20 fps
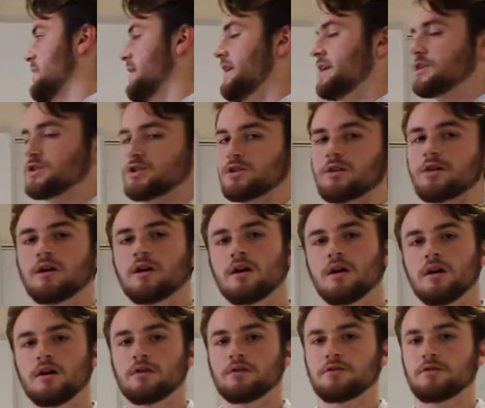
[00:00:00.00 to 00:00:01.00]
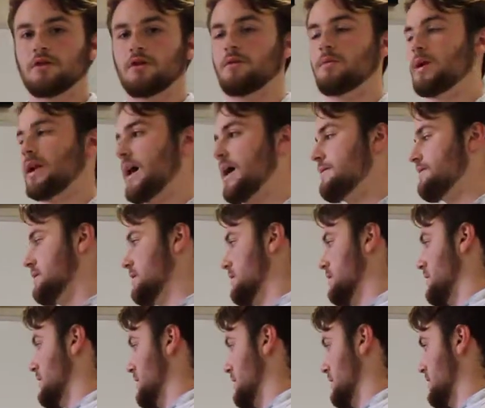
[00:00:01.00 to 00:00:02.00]
pitch. So what I have here
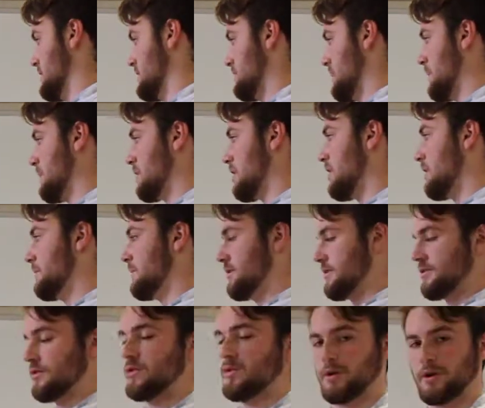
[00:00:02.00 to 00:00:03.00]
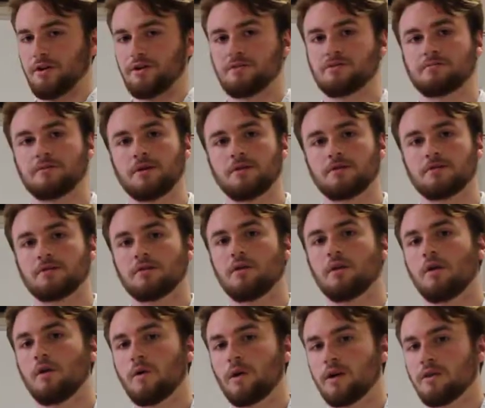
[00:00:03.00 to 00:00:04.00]
is my problem is oil spills.
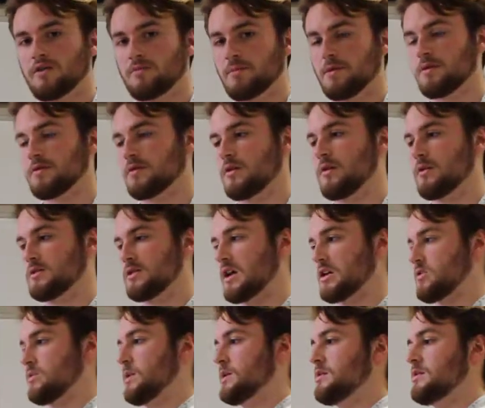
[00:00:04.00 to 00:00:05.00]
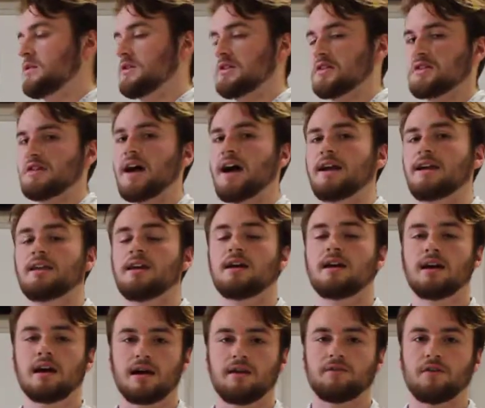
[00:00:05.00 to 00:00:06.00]
Oil spills are detrimental to society,
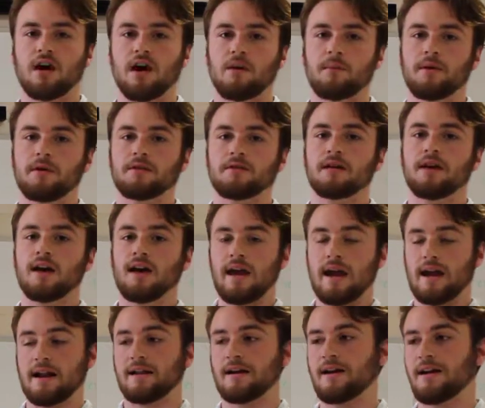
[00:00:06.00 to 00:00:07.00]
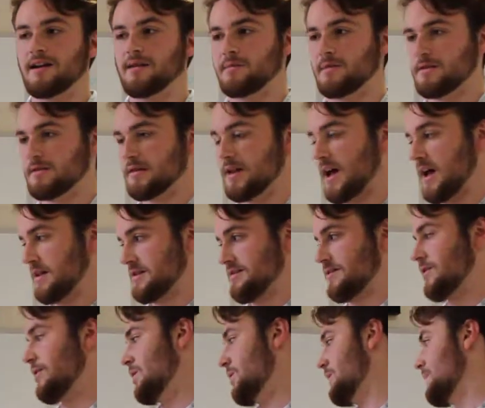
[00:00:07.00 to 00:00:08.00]
environments, and economies as a
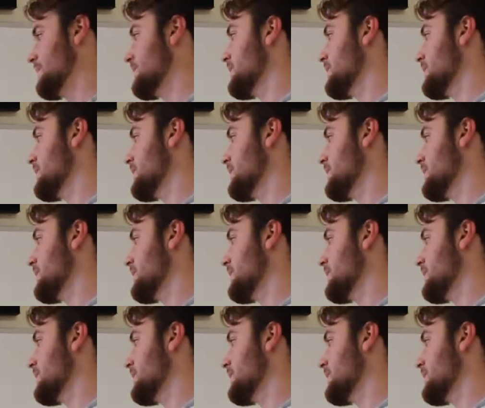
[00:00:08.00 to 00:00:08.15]
whole.